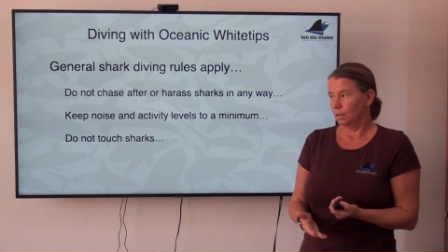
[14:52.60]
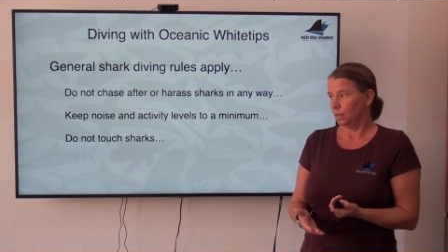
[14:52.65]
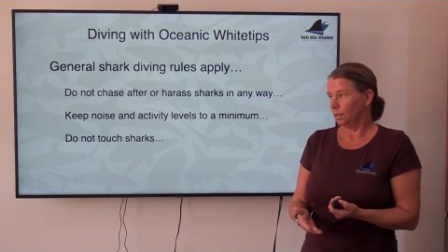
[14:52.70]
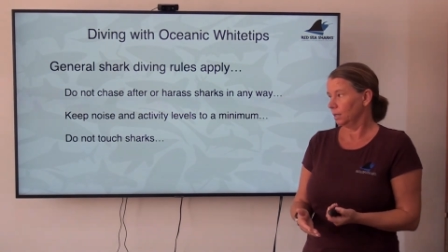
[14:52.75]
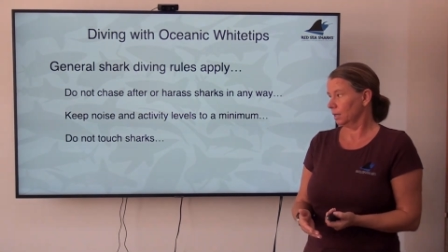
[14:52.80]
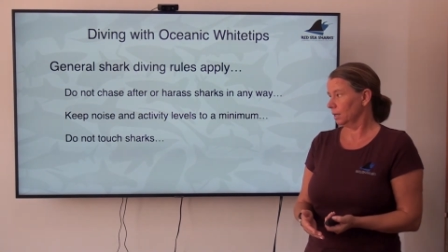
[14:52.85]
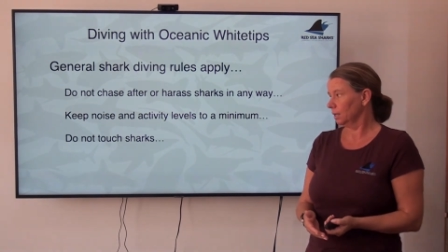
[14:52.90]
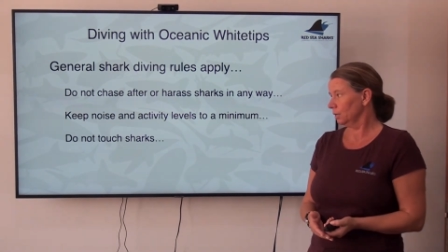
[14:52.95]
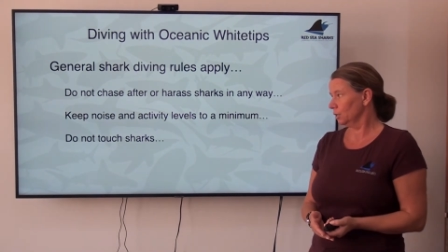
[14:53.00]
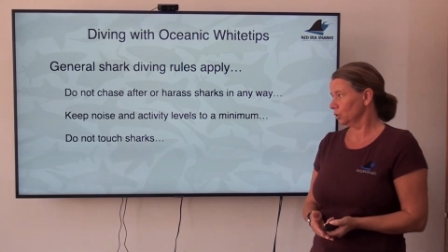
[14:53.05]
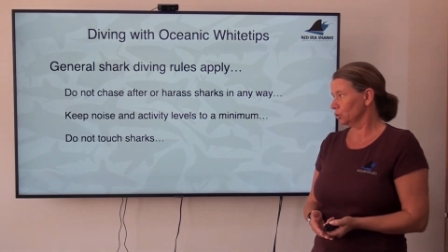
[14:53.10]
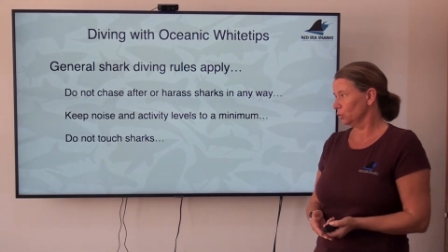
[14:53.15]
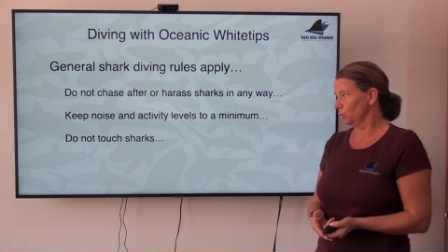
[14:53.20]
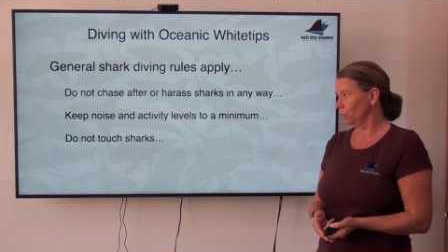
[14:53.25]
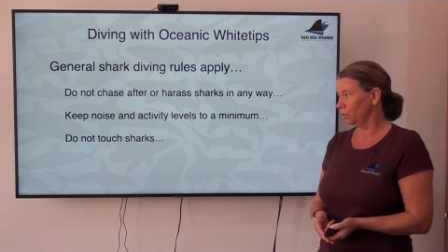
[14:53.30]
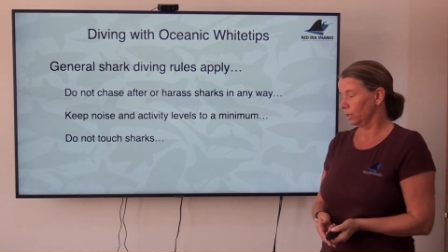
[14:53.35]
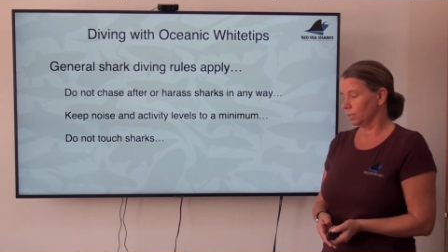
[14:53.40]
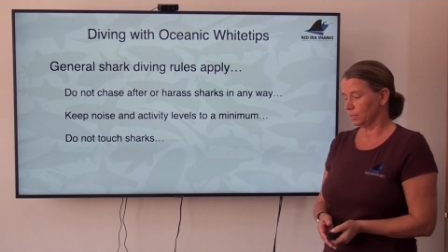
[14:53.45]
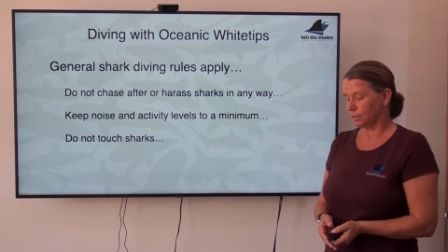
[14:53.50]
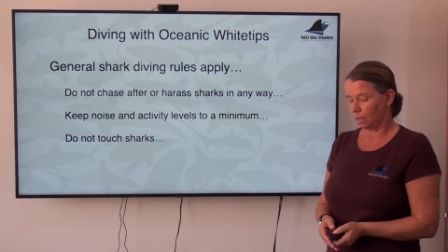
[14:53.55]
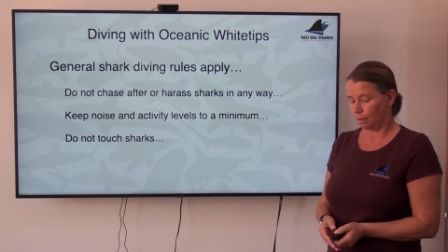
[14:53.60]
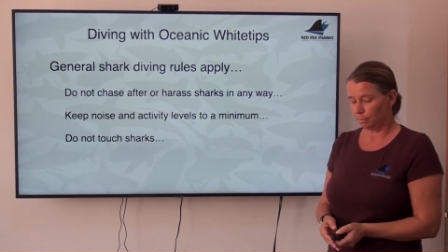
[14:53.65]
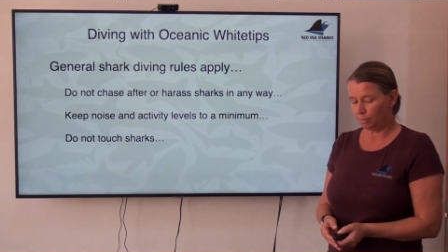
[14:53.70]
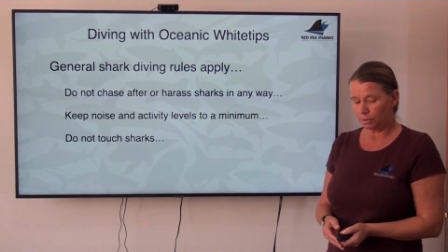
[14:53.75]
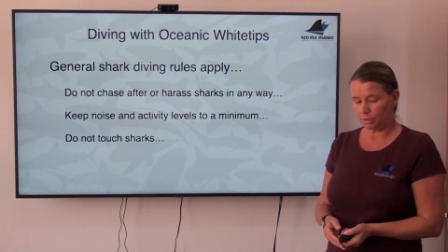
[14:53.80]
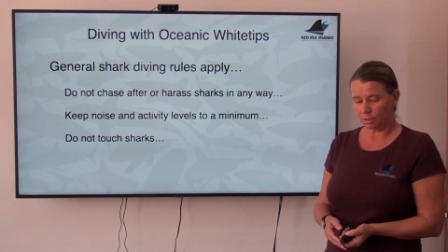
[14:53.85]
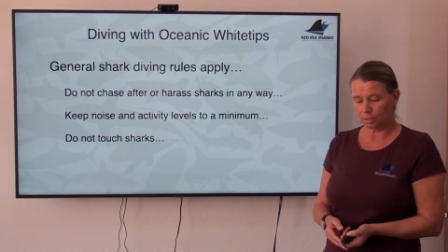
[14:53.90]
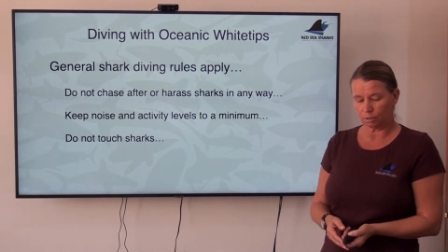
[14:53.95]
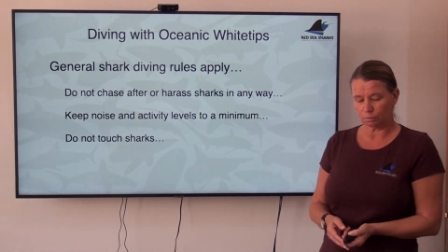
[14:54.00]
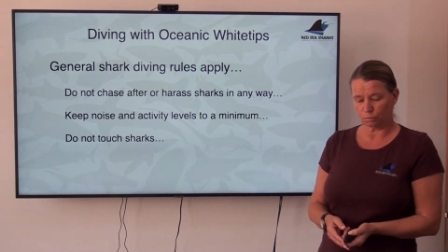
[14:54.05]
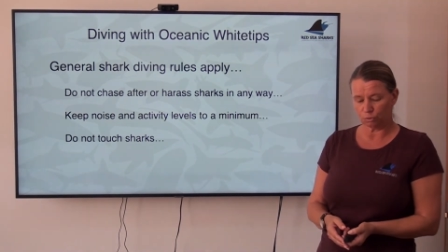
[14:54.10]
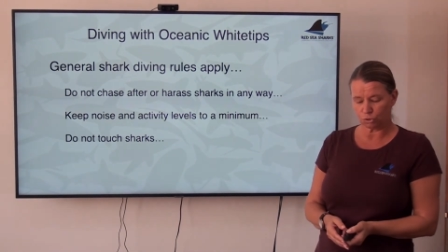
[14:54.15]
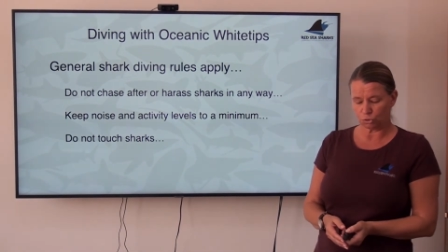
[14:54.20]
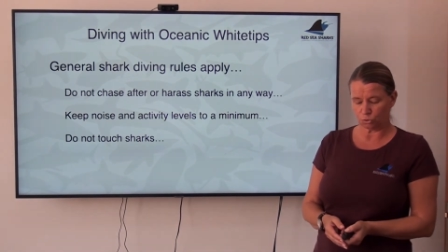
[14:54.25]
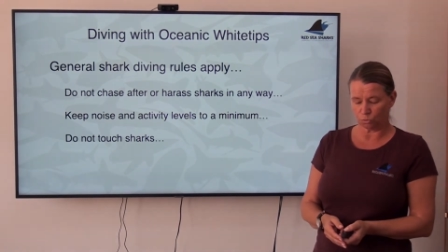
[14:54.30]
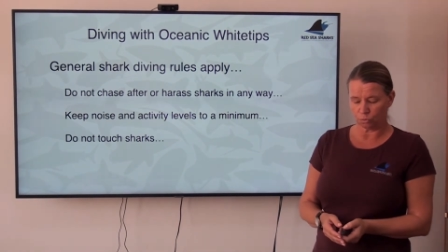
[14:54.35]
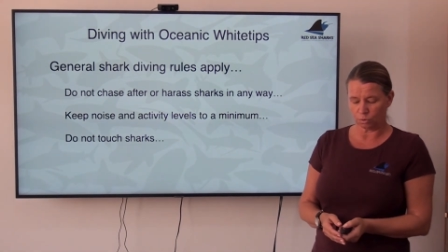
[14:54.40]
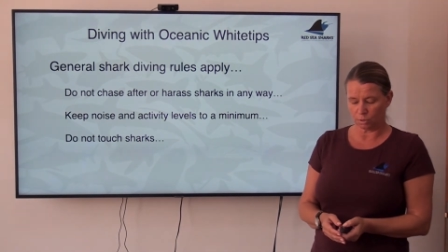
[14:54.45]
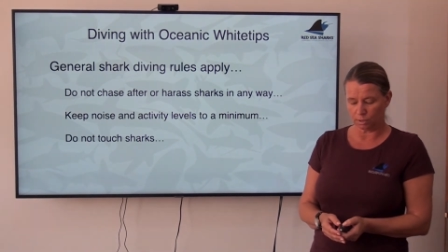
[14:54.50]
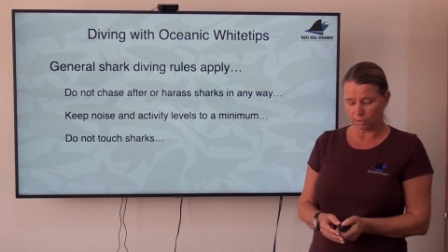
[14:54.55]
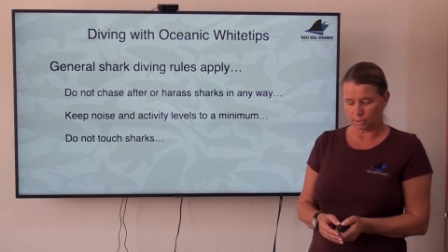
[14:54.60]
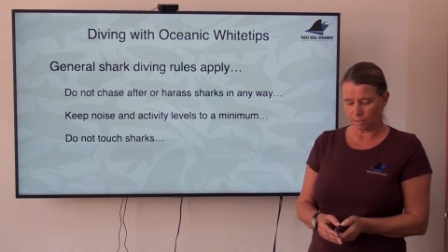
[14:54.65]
And again, I'll show you an example, and that will show you a